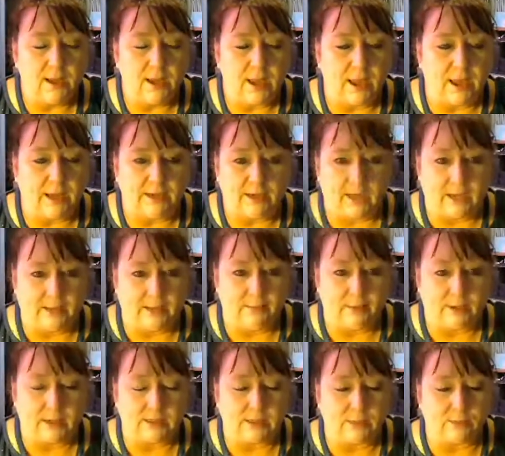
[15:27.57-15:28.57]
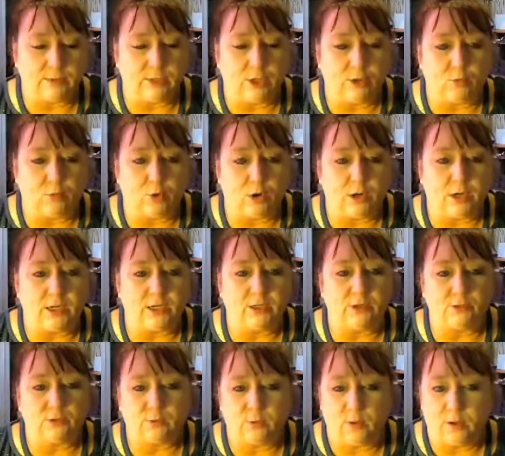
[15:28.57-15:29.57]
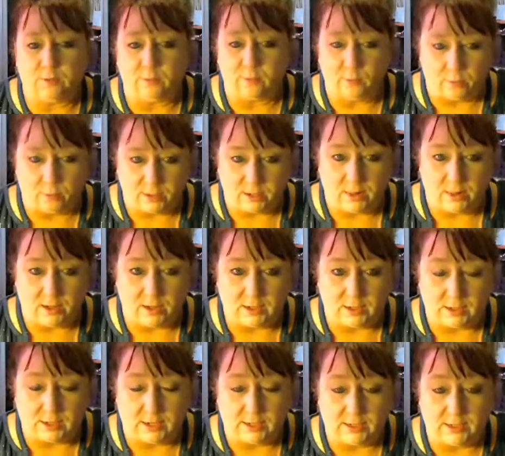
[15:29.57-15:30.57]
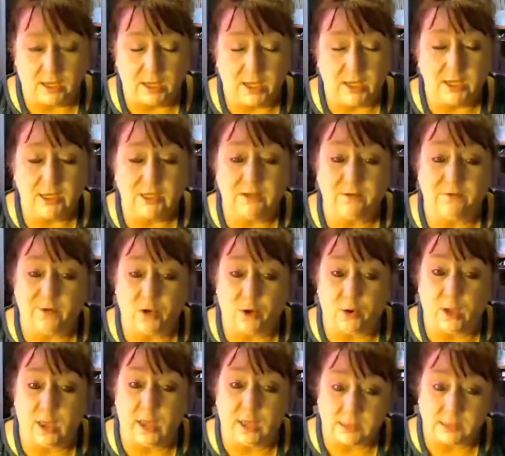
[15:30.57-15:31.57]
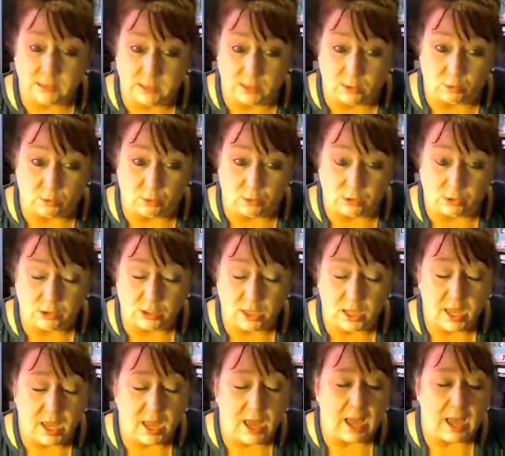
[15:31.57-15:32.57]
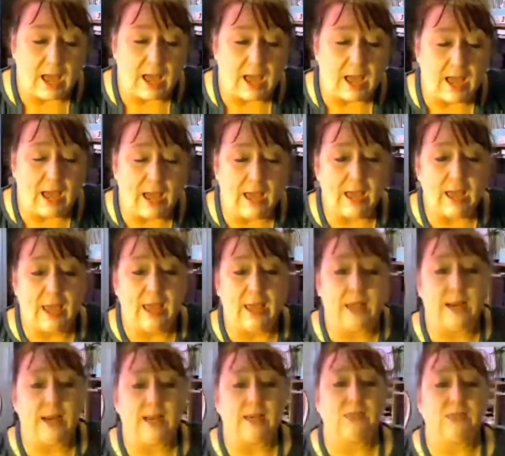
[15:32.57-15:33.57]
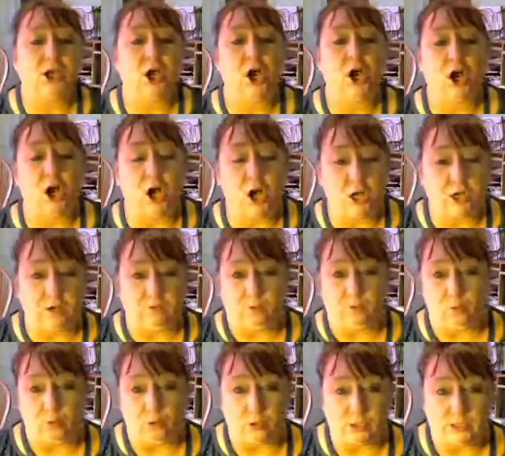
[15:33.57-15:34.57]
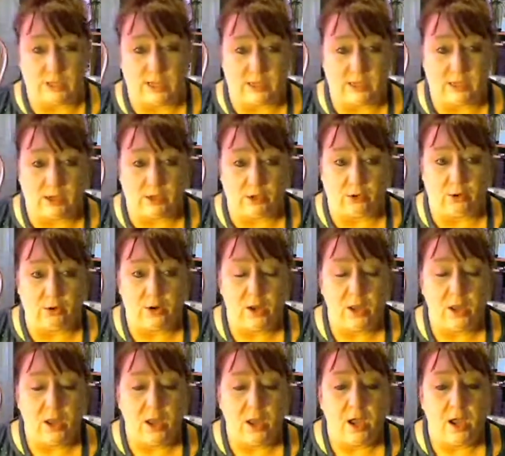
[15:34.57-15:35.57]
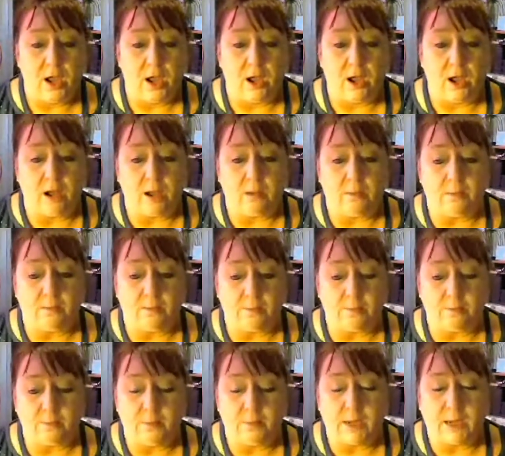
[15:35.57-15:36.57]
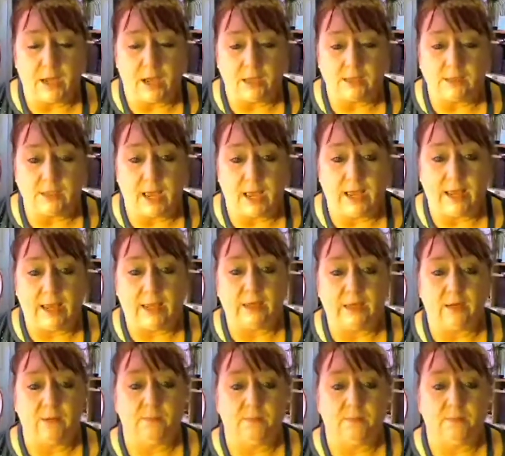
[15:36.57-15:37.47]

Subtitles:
at night because I was there working till 12 or 1 o'clock at night to fill Etsy orders. I had a ton of orders that year because I had,